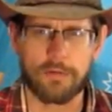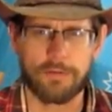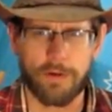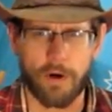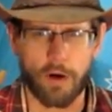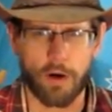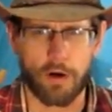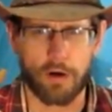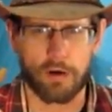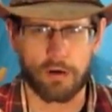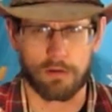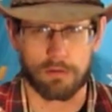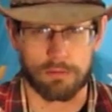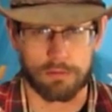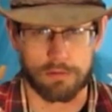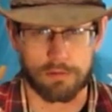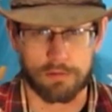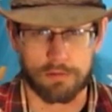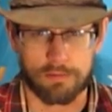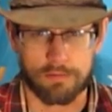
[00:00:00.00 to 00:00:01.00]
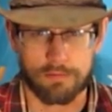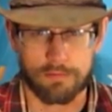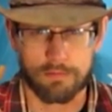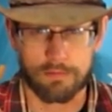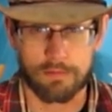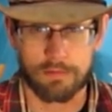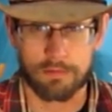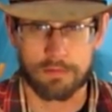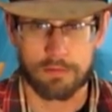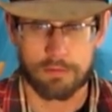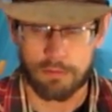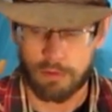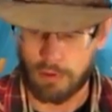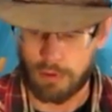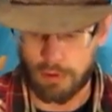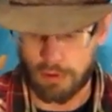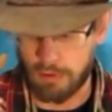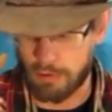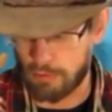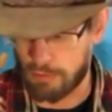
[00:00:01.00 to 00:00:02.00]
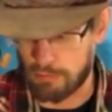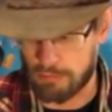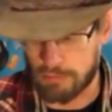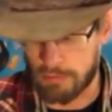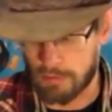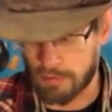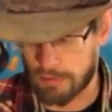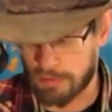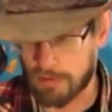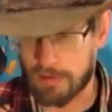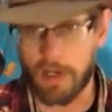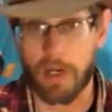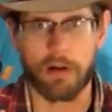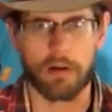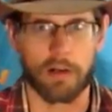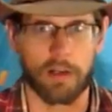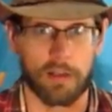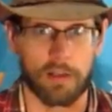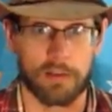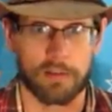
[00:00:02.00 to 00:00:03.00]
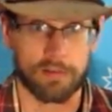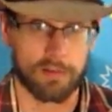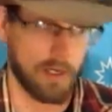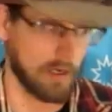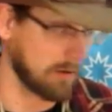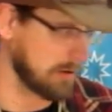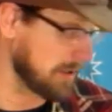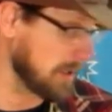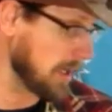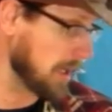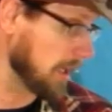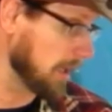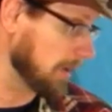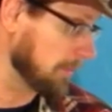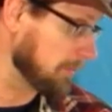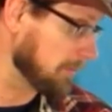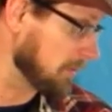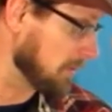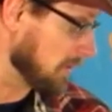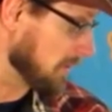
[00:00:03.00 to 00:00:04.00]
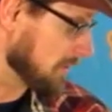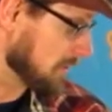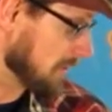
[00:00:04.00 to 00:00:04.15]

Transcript: Falls. Oh, scary name, The